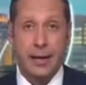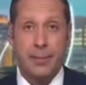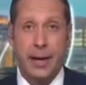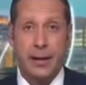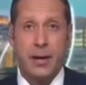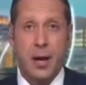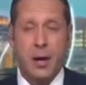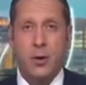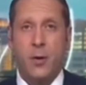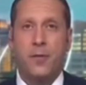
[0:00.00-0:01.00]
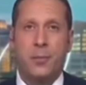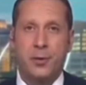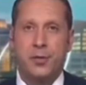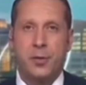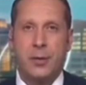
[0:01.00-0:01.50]
man known for
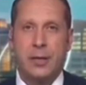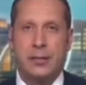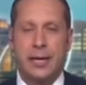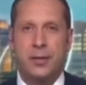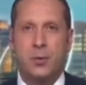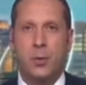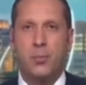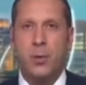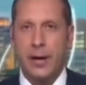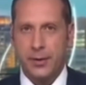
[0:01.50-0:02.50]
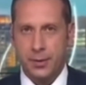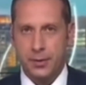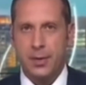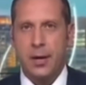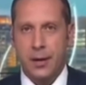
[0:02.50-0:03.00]
pursuing sexual
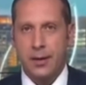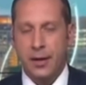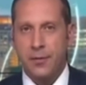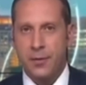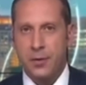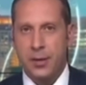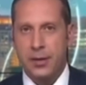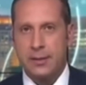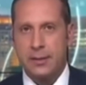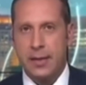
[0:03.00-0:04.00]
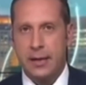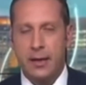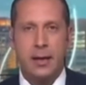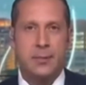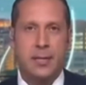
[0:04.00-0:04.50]
predators. Thank you for joining us at 10.
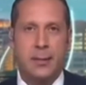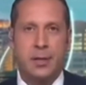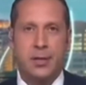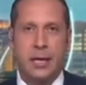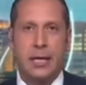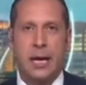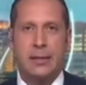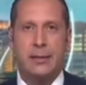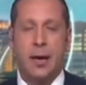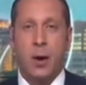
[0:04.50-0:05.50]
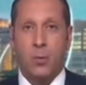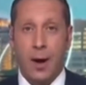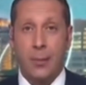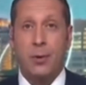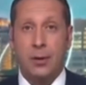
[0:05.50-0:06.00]
I'm Simon Shaykhet.
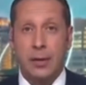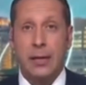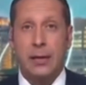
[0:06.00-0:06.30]
Robert Lee,